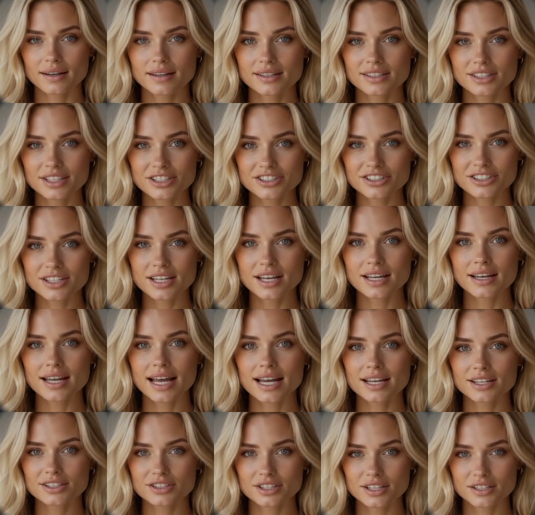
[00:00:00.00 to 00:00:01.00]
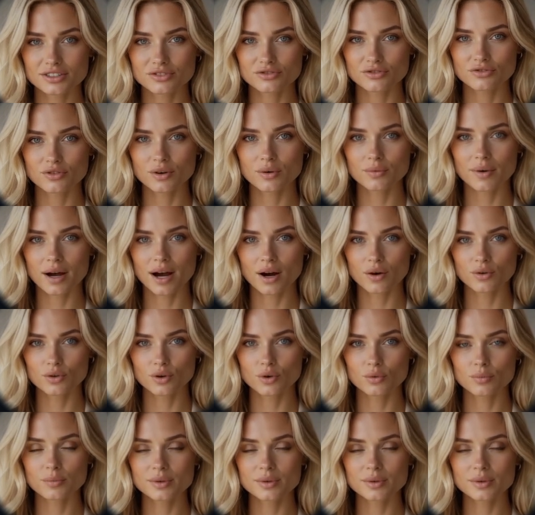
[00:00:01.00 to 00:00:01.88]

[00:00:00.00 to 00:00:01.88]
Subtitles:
disconnected from how your